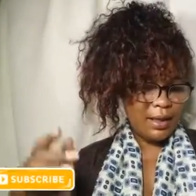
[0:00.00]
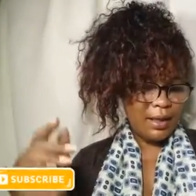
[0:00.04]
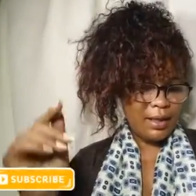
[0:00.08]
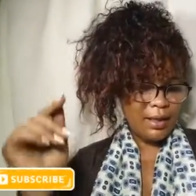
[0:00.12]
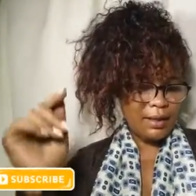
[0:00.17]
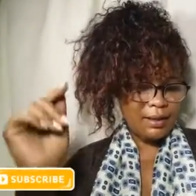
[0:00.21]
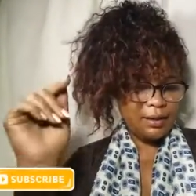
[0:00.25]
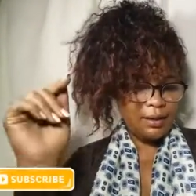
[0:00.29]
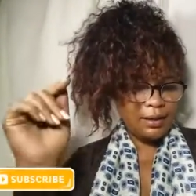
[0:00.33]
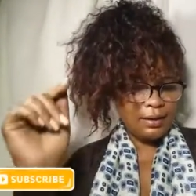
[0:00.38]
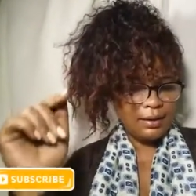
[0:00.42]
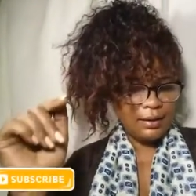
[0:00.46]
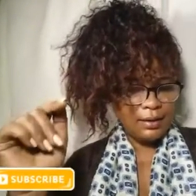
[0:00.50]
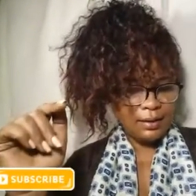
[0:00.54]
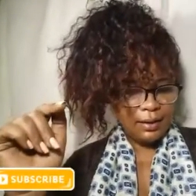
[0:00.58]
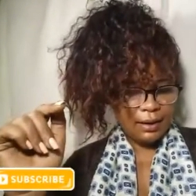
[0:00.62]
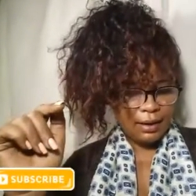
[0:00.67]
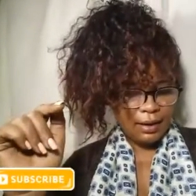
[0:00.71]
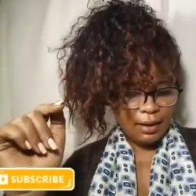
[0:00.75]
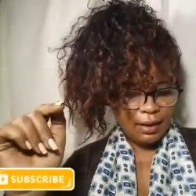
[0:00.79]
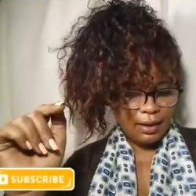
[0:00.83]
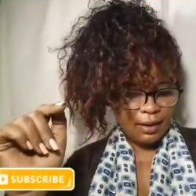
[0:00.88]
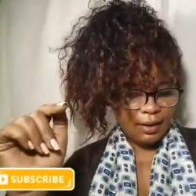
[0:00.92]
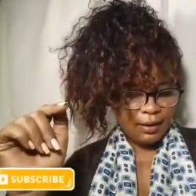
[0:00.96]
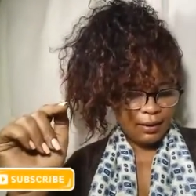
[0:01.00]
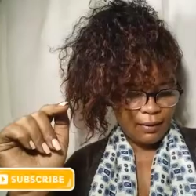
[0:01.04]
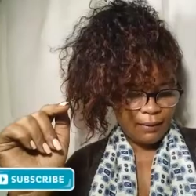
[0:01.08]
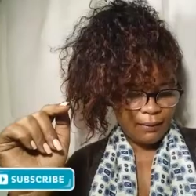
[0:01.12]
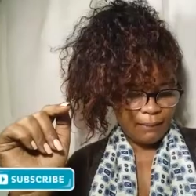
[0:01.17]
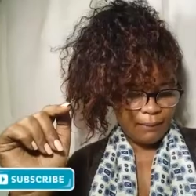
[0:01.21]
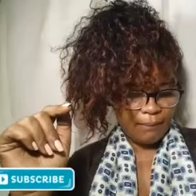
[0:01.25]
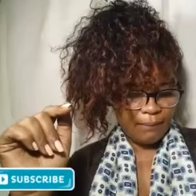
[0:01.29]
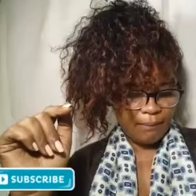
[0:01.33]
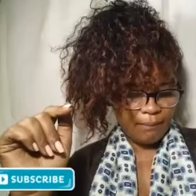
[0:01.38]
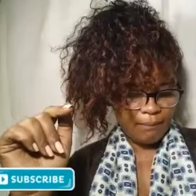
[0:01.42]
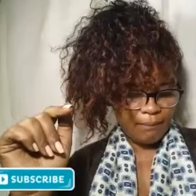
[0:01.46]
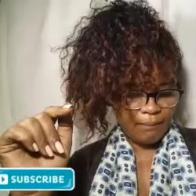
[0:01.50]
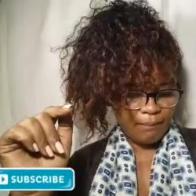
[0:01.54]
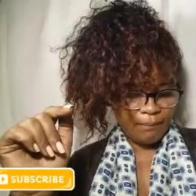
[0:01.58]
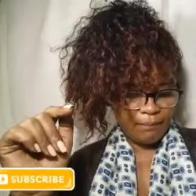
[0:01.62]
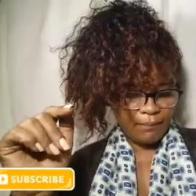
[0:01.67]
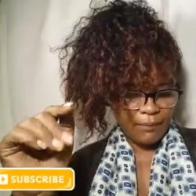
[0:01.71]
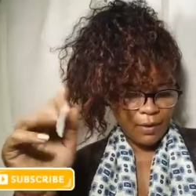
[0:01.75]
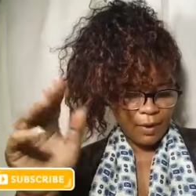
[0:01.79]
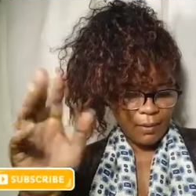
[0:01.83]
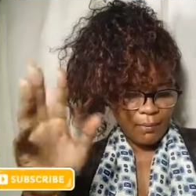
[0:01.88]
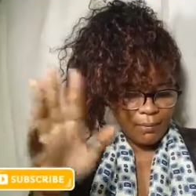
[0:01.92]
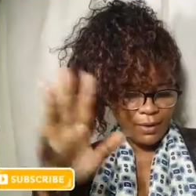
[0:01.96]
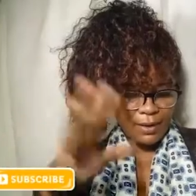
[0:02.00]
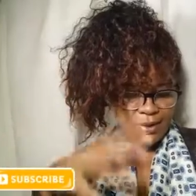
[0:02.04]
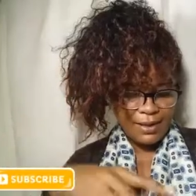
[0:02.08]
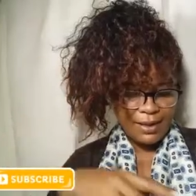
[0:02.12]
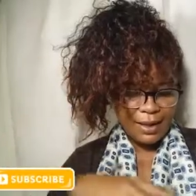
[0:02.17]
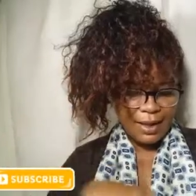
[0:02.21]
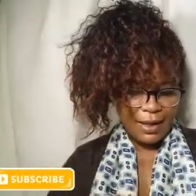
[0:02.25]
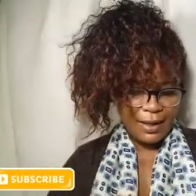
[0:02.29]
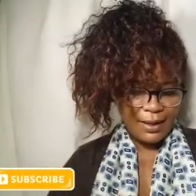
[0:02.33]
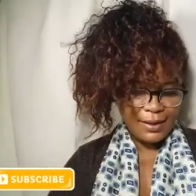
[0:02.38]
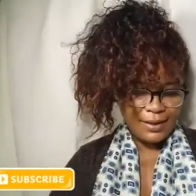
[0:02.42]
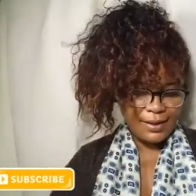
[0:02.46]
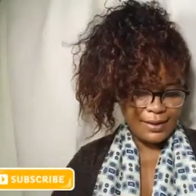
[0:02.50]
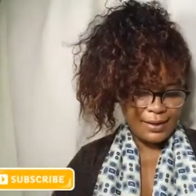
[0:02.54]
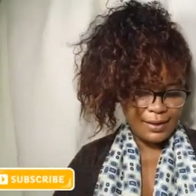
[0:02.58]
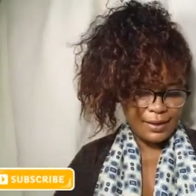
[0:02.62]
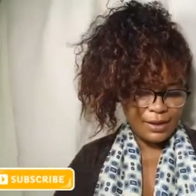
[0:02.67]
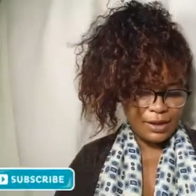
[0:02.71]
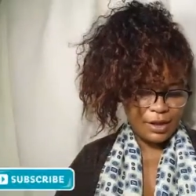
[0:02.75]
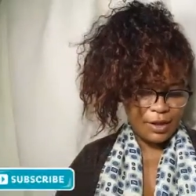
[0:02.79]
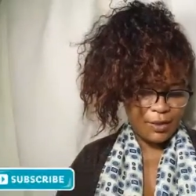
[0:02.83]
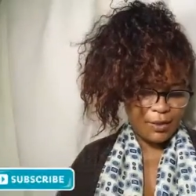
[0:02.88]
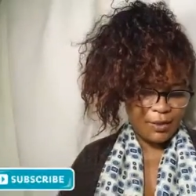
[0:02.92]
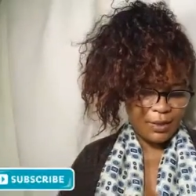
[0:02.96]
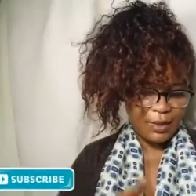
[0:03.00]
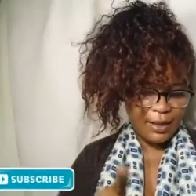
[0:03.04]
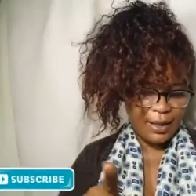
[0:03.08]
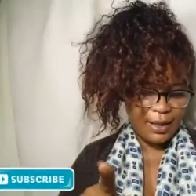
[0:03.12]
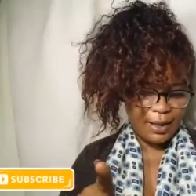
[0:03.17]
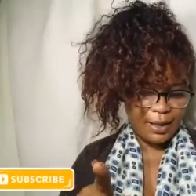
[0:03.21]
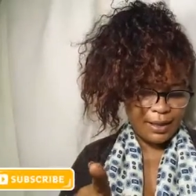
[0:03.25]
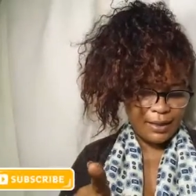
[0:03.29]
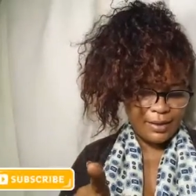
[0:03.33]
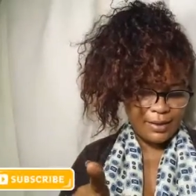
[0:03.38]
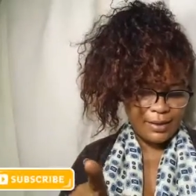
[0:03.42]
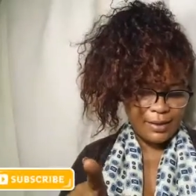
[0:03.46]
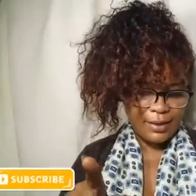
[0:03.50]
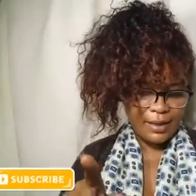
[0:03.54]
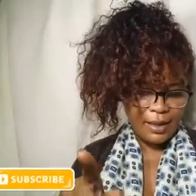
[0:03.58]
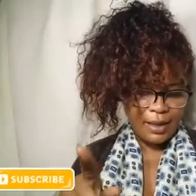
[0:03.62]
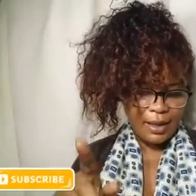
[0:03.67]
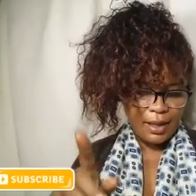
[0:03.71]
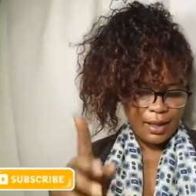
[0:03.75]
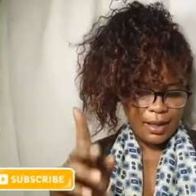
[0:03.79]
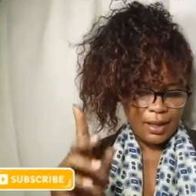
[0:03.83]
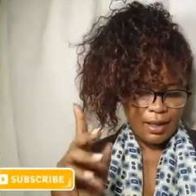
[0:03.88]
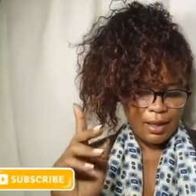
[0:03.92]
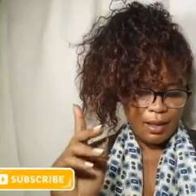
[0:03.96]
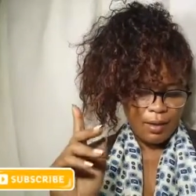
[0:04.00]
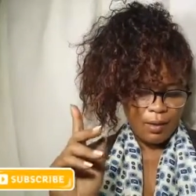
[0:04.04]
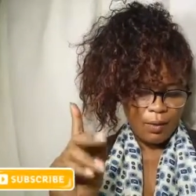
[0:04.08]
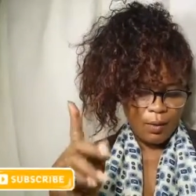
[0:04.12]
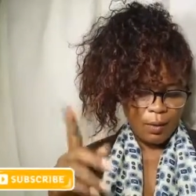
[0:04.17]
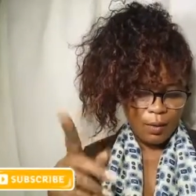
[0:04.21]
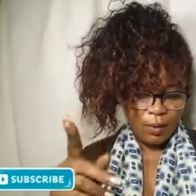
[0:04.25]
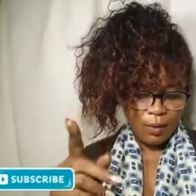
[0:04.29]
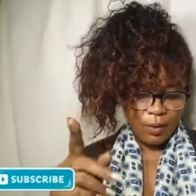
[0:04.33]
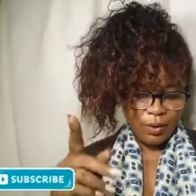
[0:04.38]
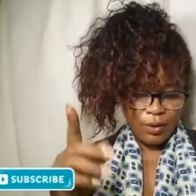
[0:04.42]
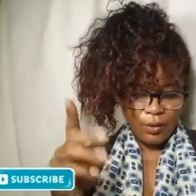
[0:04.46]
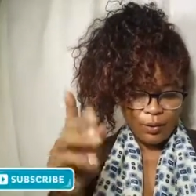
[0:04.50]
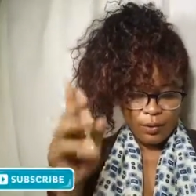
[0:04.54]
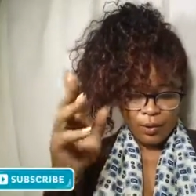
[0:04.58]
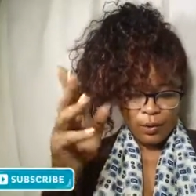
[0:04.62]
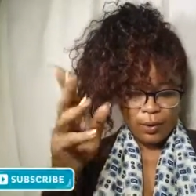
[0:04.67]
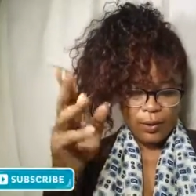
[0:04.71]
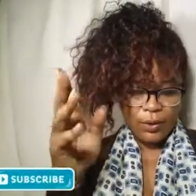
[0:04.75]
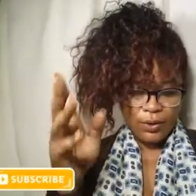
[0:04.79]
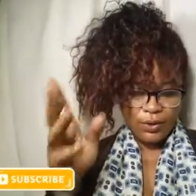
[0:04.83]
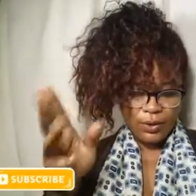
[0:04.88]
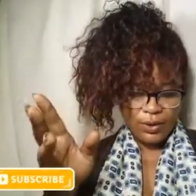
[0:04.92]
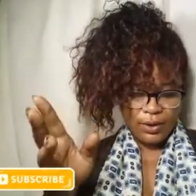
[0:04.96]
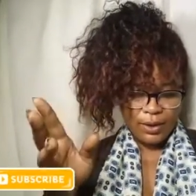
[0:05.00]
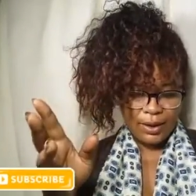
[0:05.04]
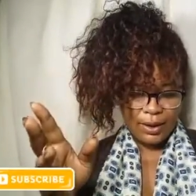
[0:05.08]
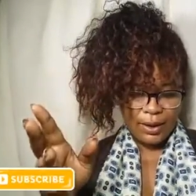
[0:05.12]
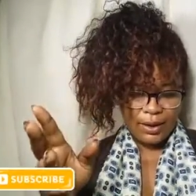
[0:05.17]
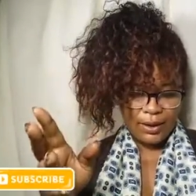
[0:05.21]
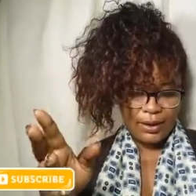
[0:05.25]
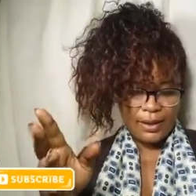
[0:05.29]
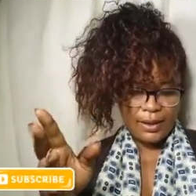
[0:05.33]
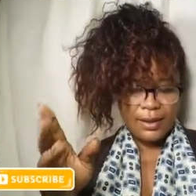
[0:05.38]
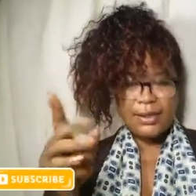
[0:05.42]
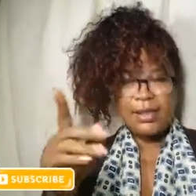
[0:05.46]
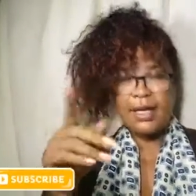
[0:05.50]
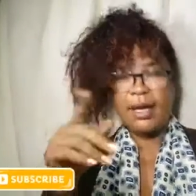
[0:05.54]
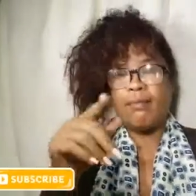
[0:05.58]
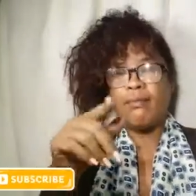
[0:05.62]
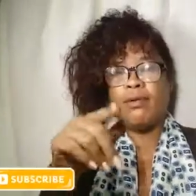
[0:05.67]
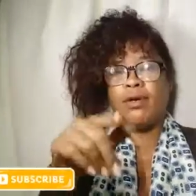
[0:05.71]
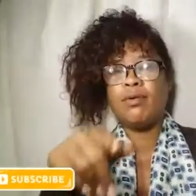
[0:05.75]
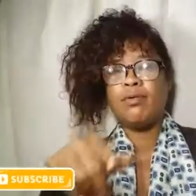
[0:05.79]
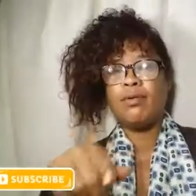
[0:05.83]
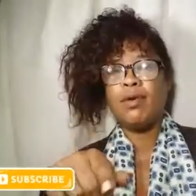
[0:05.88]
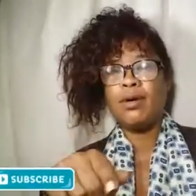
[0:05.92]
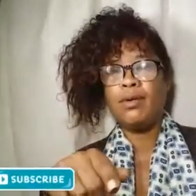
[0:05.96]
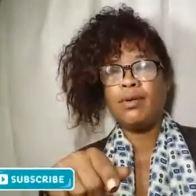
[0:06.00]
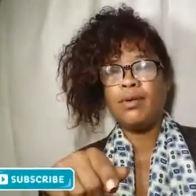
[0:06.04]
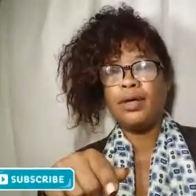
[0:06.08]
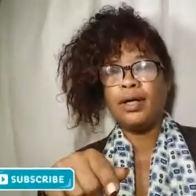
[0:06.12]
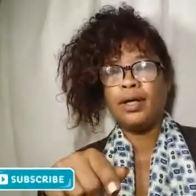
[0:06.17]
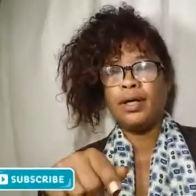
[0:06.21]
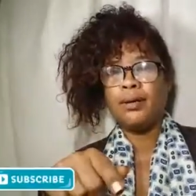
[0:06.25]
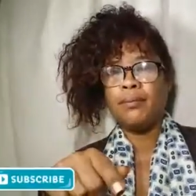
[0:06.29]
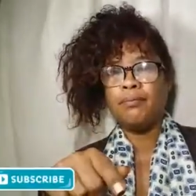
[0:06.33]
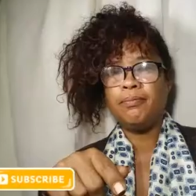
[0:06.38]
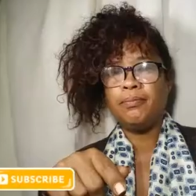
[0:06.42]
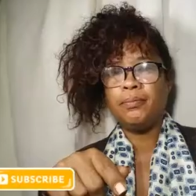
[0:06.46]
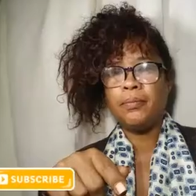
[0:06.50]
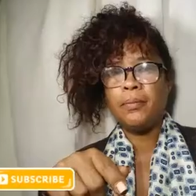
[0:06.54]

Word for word: And um, besides this, you will get, you will also get a tummy roller.